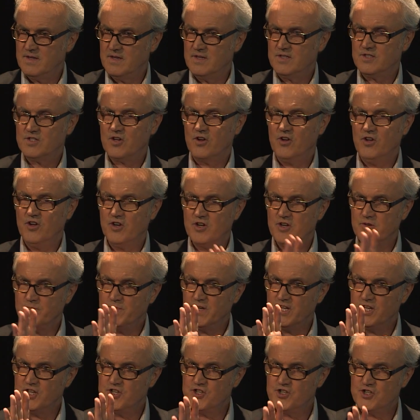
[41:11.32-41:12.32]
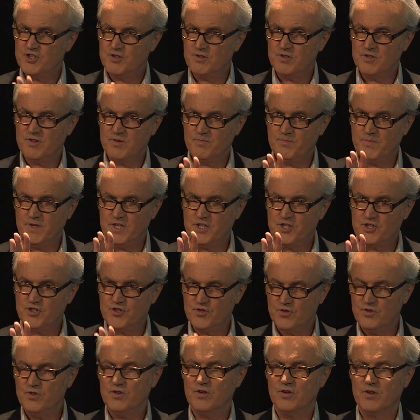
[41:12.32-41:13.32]
So you can be
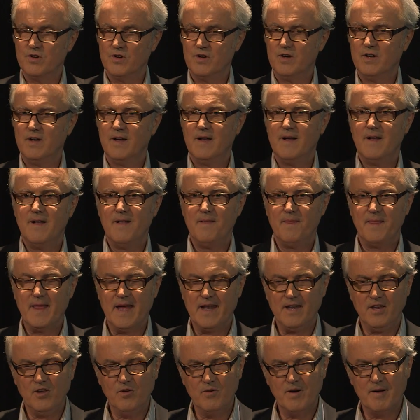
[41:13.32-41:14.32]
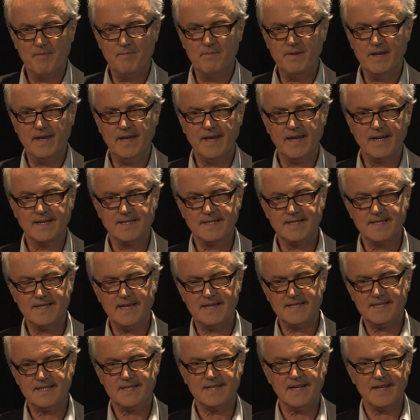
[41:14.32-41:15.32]
sure that you are being
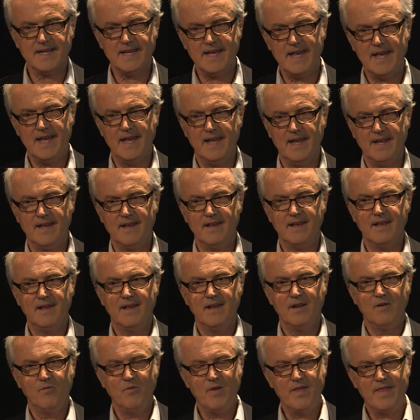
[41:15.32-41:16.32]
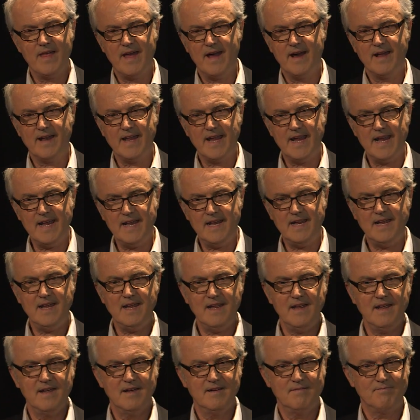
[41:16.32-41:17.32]
assessed again without
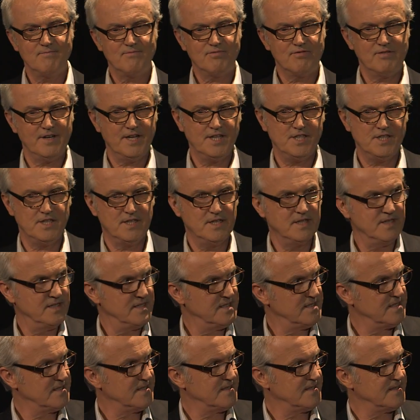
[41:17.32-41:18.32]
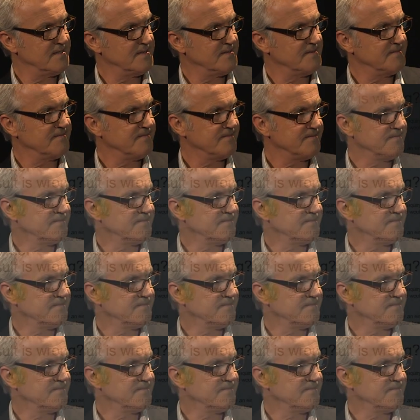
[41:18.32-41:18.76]
any prejudice.